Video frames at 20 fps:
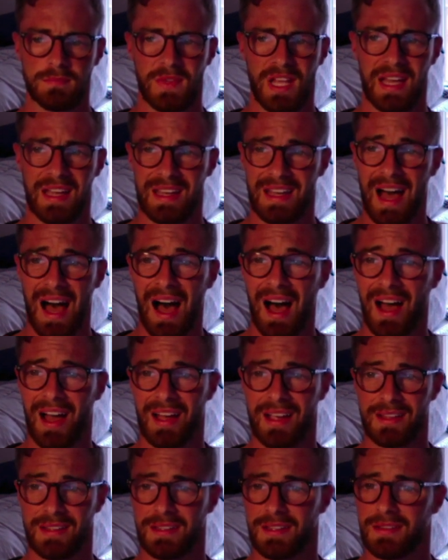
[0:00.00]
and kind.
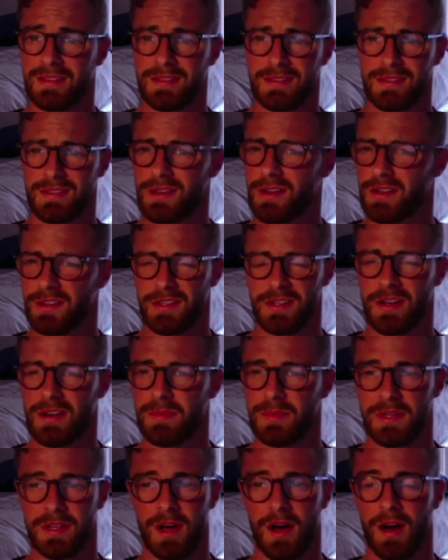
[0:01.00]
You gotta
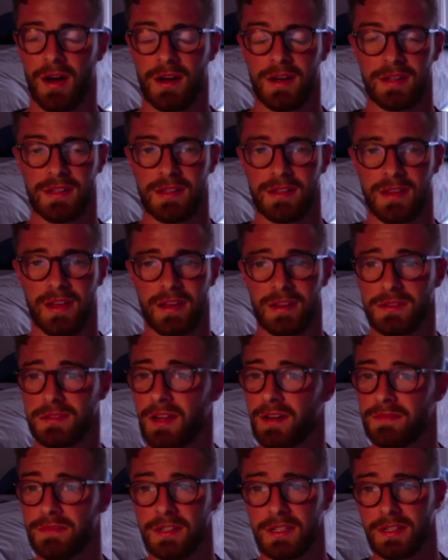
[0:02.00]
be kind and like
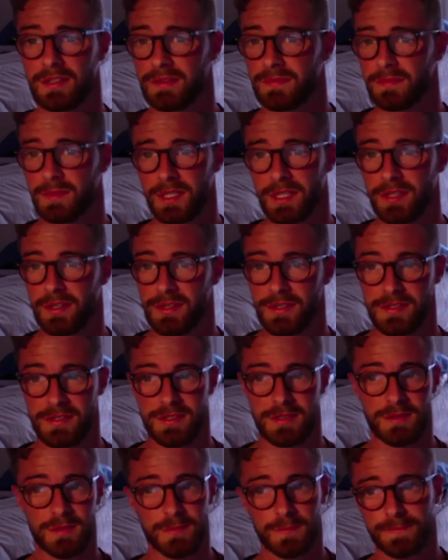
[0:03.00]
loving
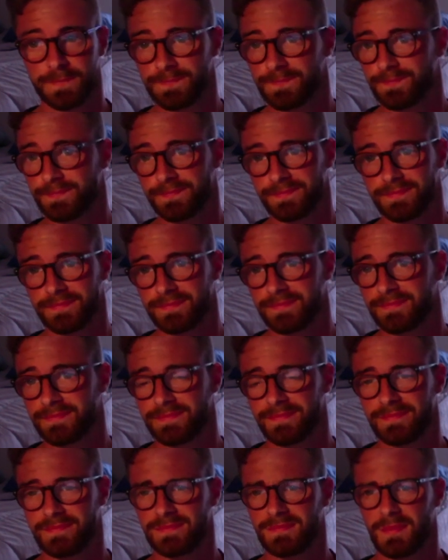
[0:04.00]
because
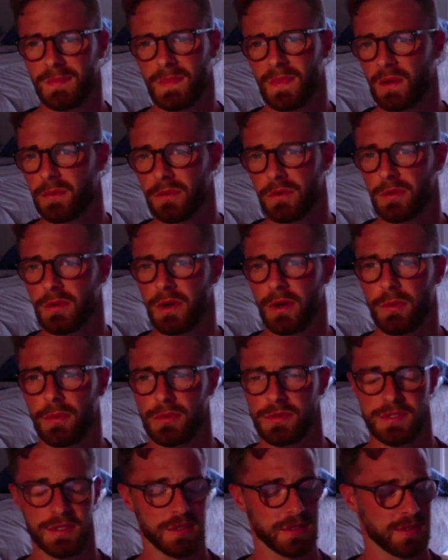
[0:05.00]
who the hell
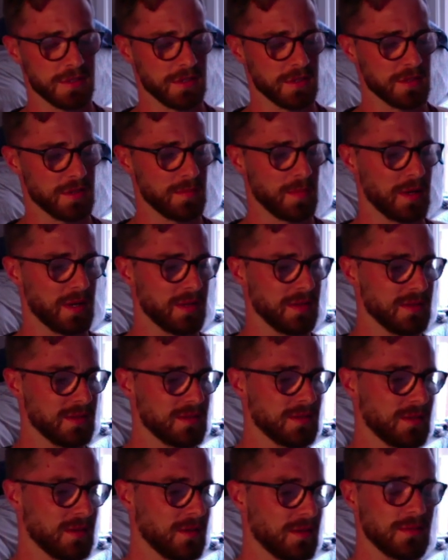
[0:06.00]
wants to listen to somebody
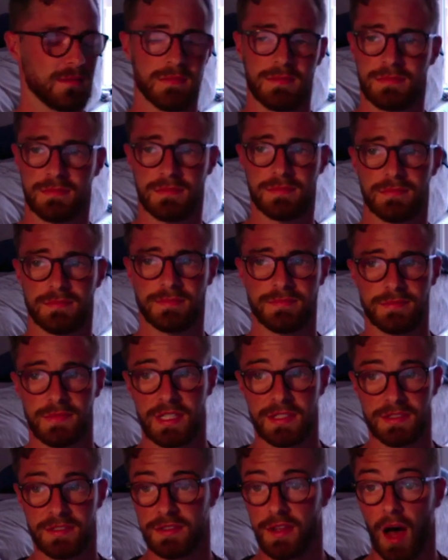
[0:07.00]
that's not
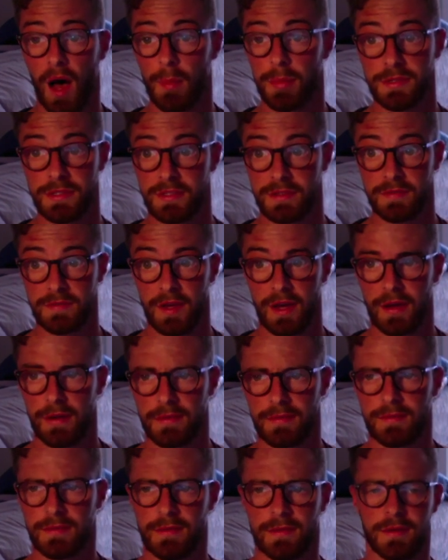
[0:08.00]
that's the opposite of
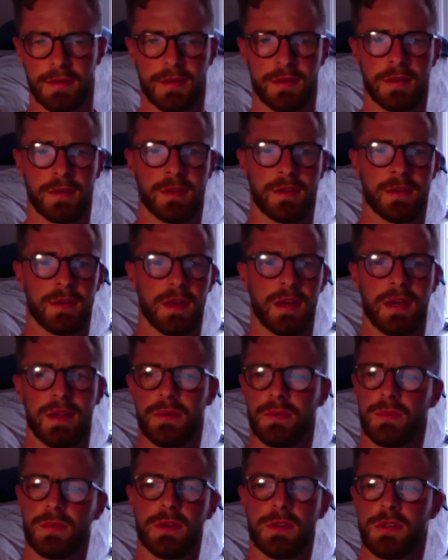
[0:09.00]
that?
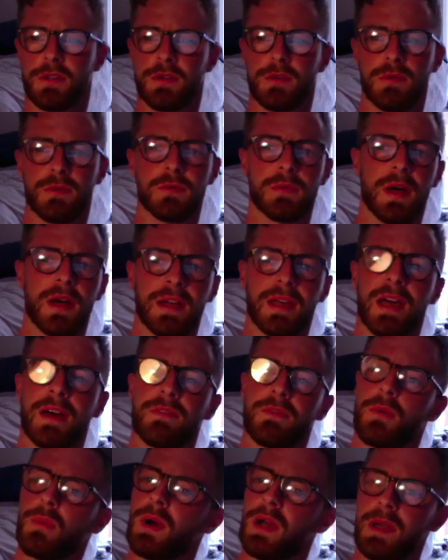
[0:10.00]
And wouldn't you like
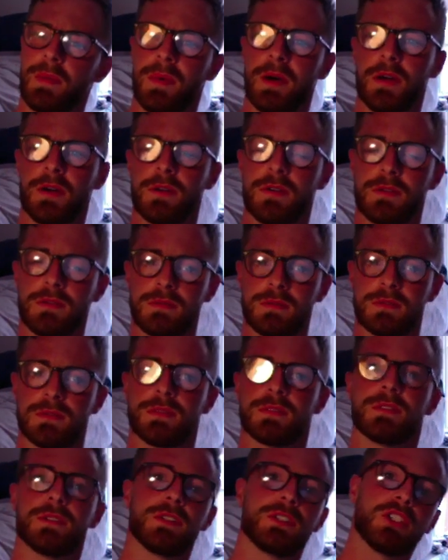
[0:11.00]
have a way better
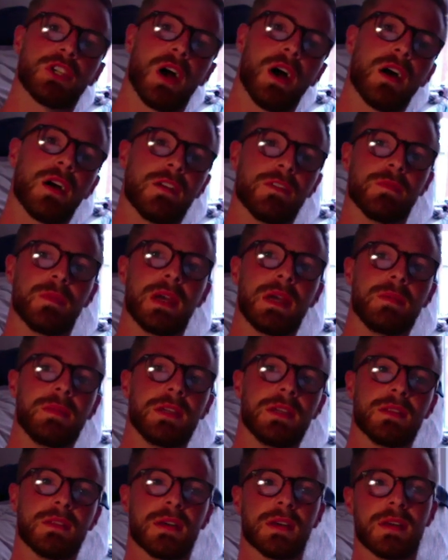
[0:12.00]
shot of
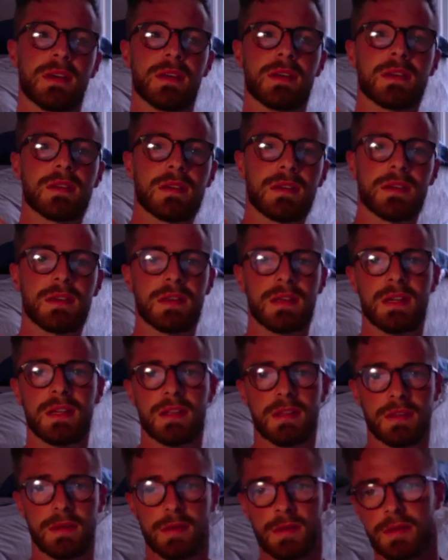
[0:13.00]
maybe like
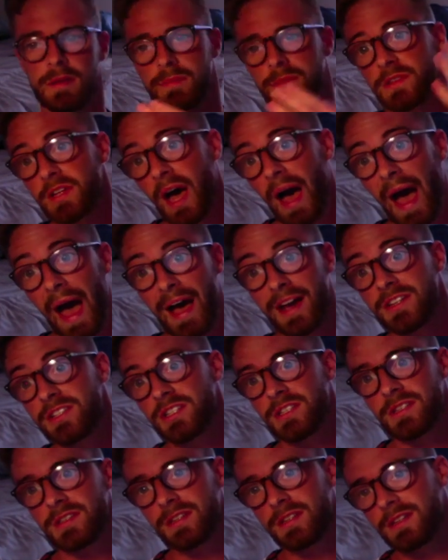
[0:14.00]
getting them to
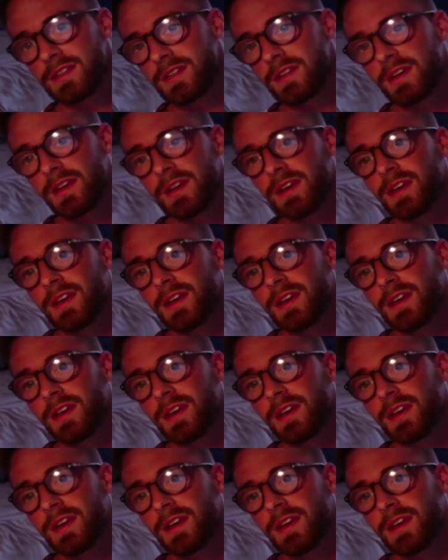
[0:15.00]
actually